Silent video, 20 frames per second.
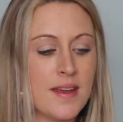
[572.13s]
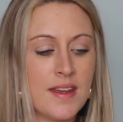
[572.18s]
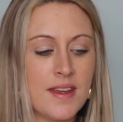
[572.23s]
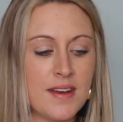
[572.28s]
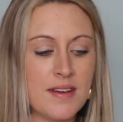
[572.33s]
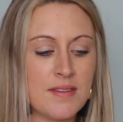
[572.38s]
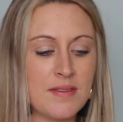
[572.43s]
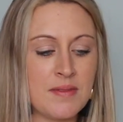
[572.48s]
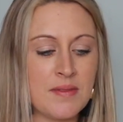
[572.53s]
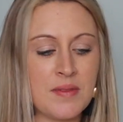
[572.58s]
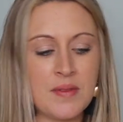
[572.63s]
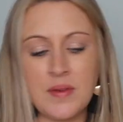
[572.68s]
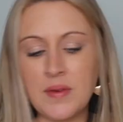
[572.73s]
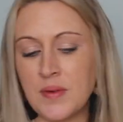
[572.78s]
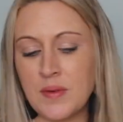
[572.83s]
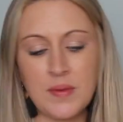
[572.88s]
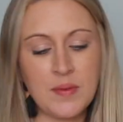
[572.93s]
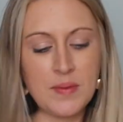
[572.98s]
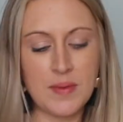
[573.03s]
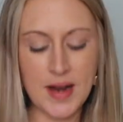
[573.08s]
and
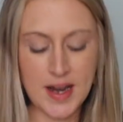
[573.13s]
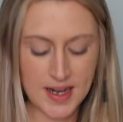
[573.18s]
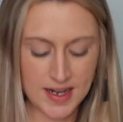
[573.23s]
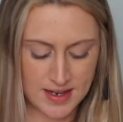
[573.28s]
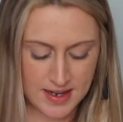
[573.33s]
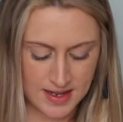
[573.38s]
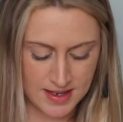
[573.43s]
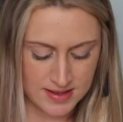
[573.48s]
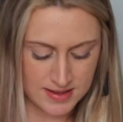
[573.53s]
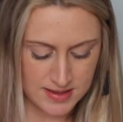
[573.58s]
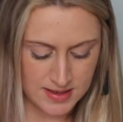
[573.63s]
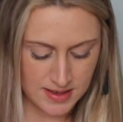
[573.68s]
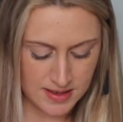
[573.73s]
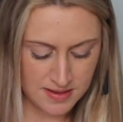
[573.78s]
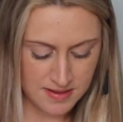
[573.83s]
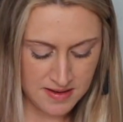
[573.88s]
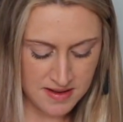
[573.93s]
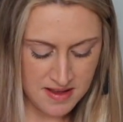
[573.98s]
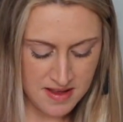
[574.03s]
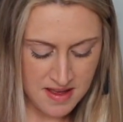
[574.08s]
Ryan nixed
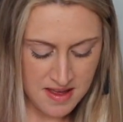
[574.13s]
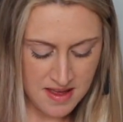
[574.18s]
it.